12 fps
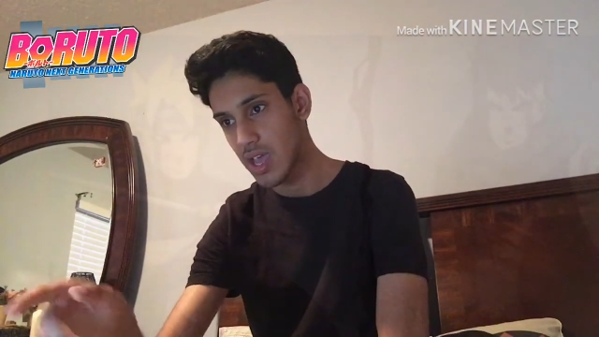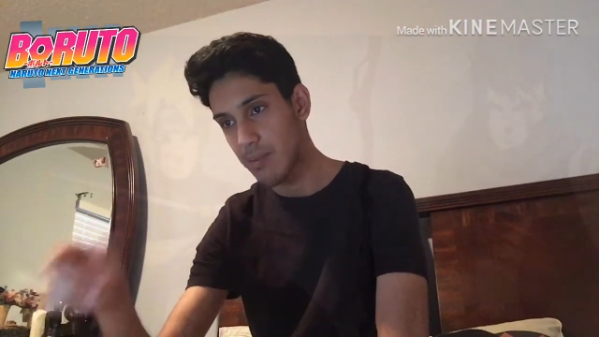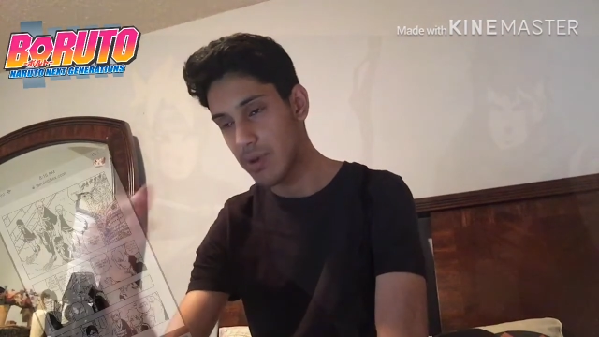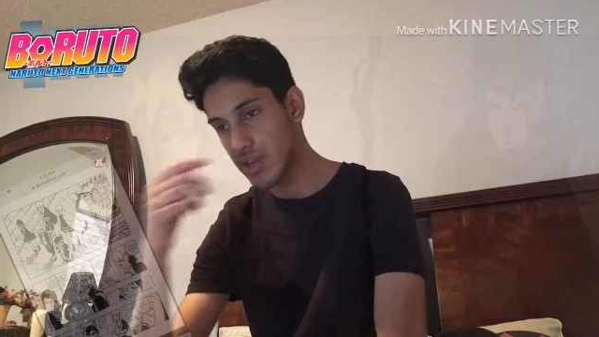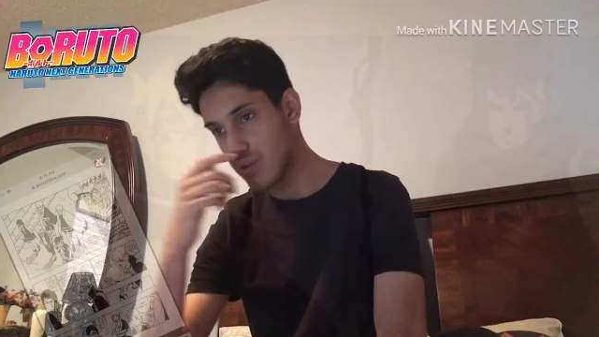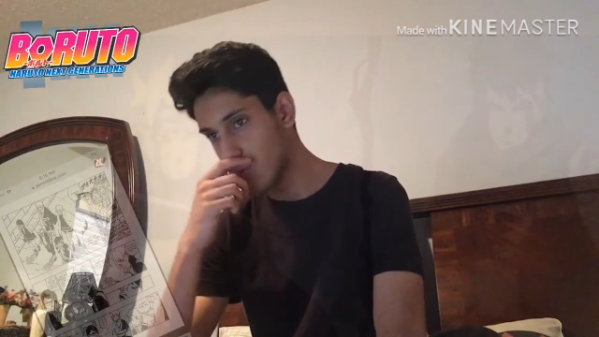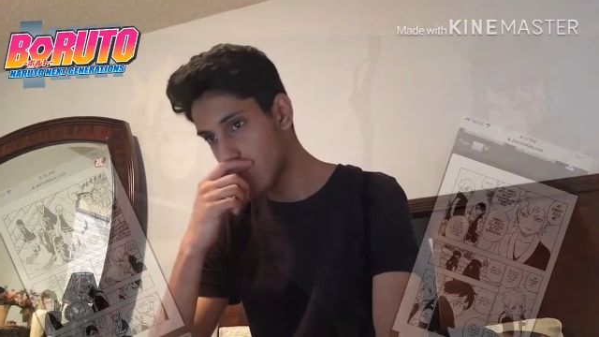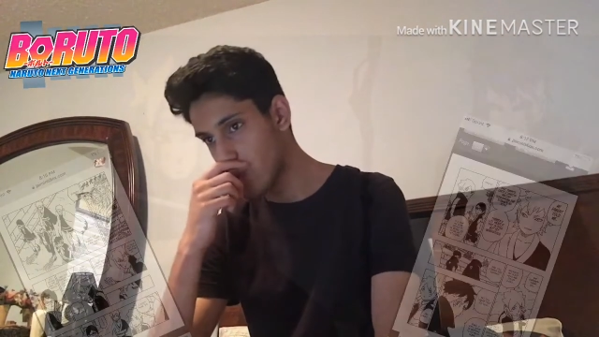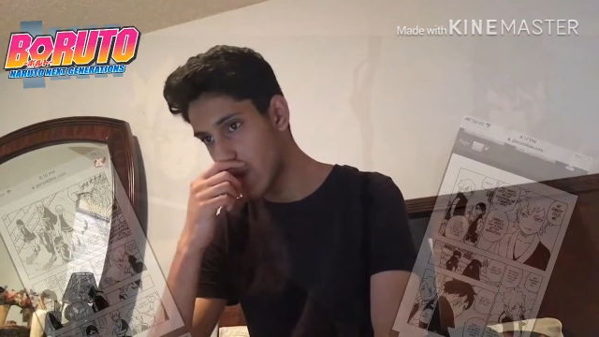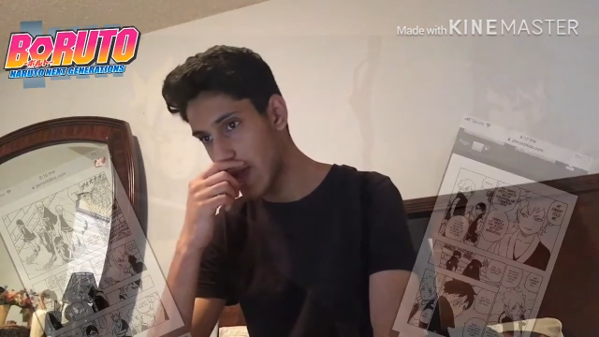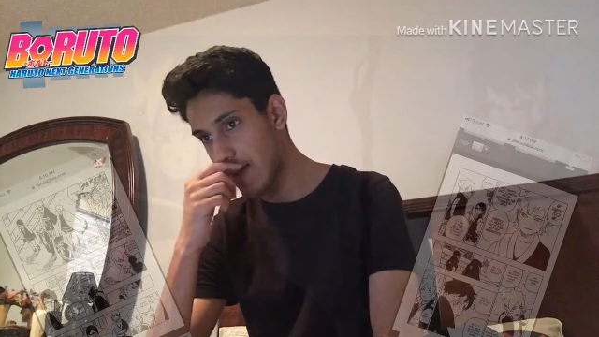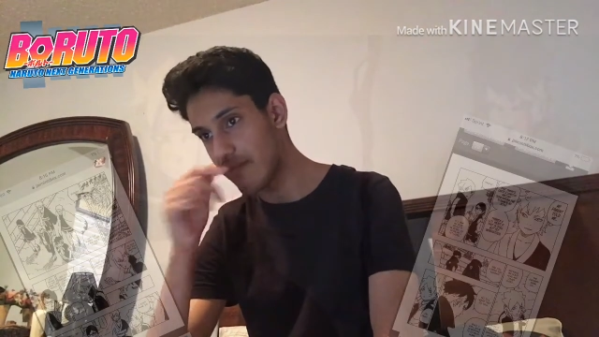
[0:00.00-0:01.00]
pretty cool.
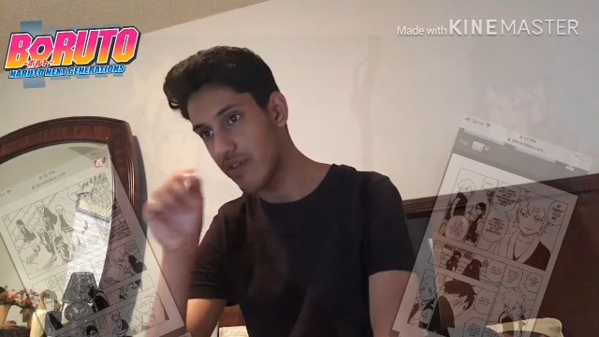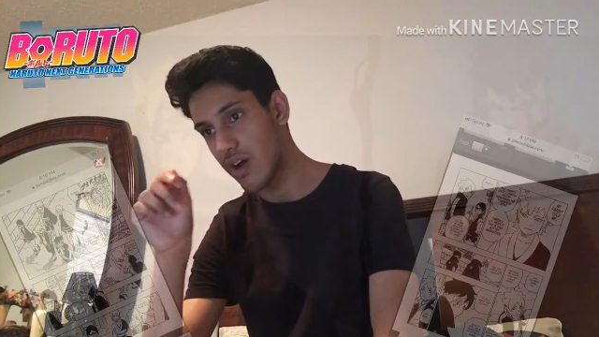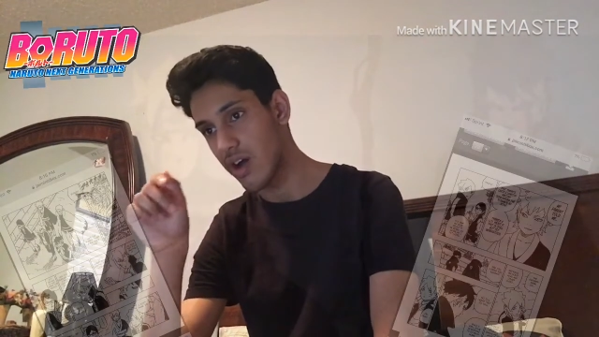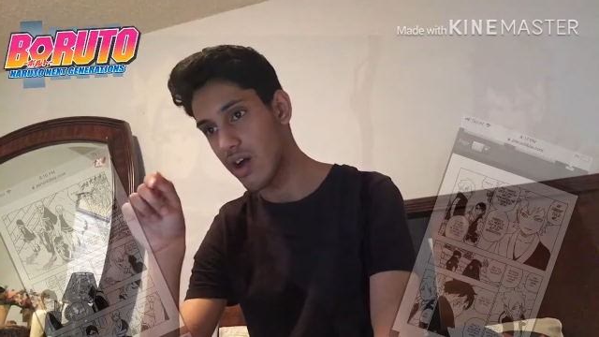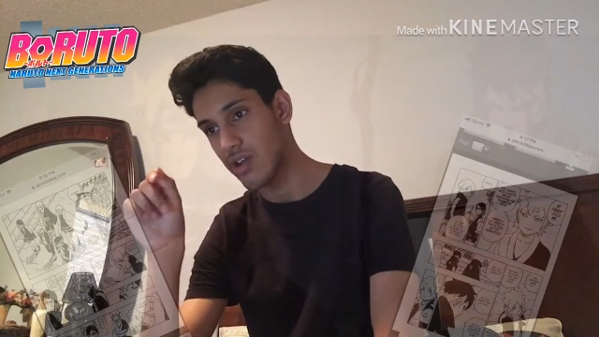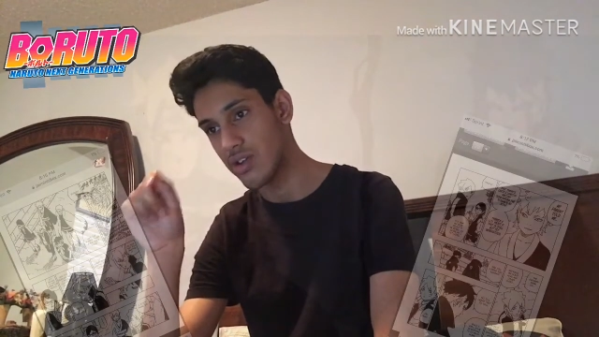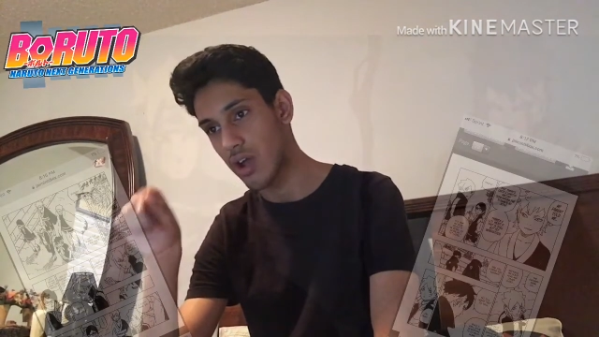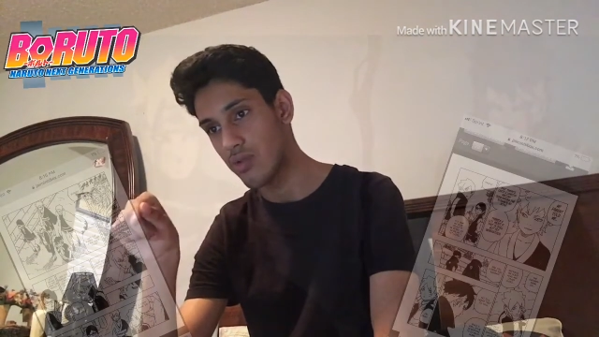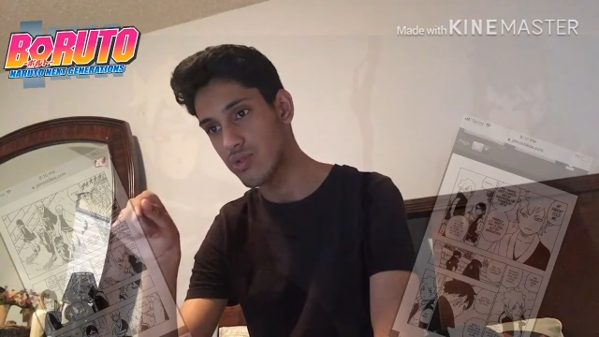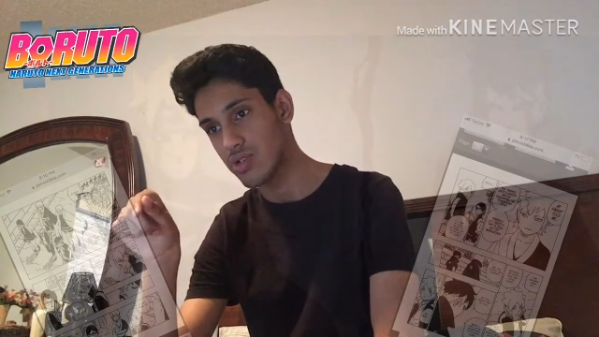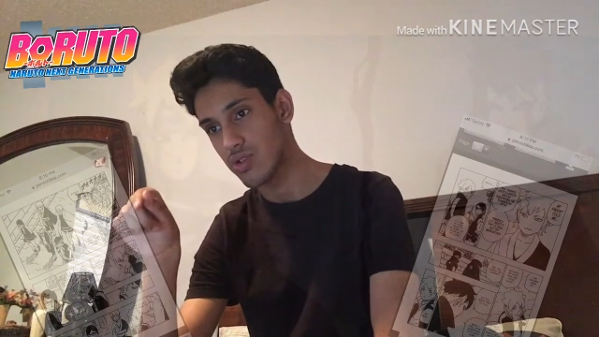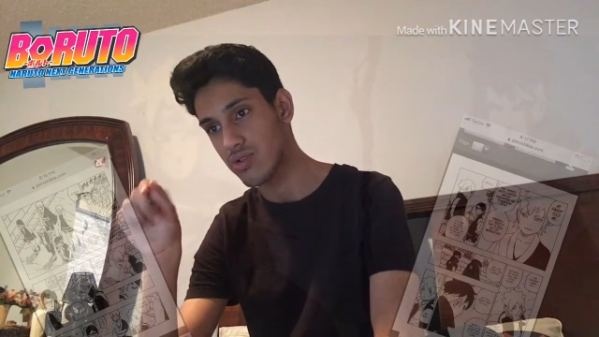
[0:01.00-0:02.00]
We have
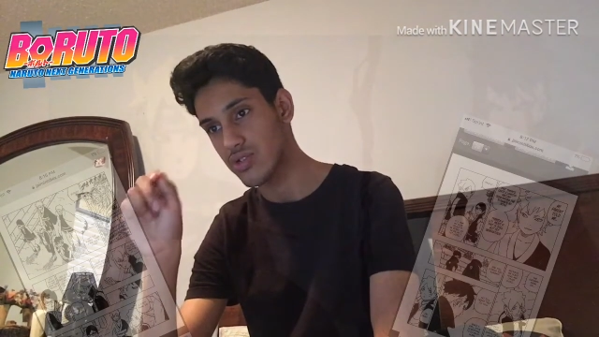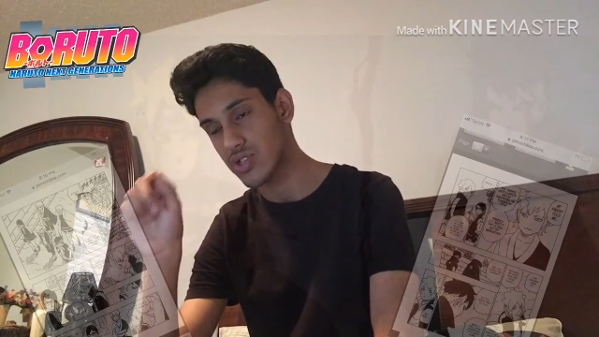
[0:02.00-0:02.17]
Naruto,